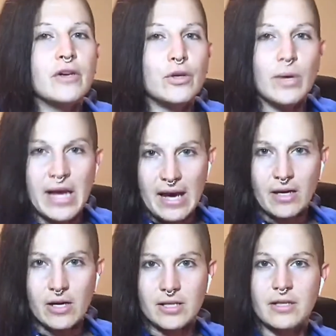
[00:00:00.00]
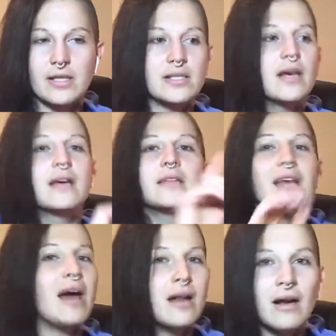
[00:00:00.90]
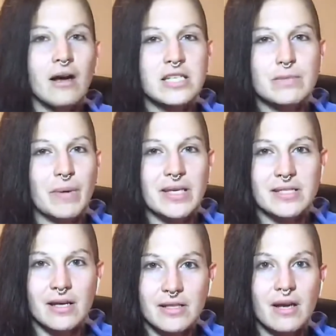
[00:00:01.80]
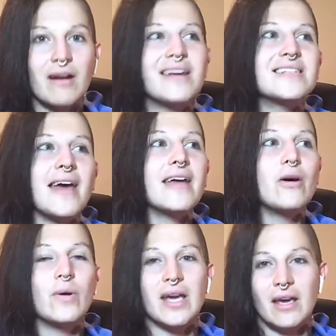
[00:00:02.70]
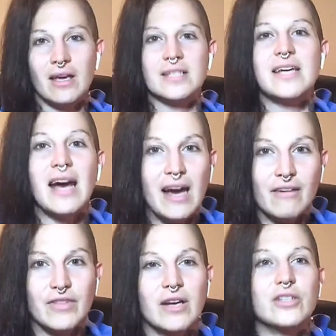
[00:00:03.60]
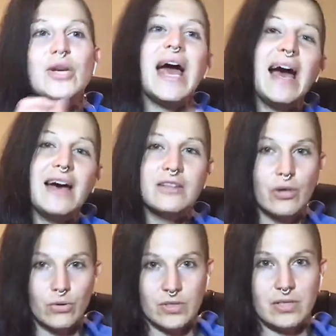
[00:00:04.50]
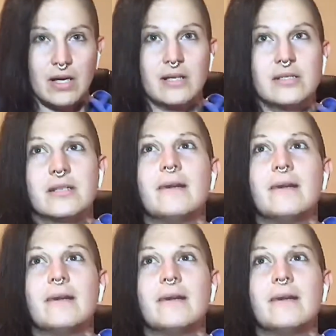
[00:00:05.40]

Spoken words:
You want to add on things. That space on there is a-okay to have there, to add those things.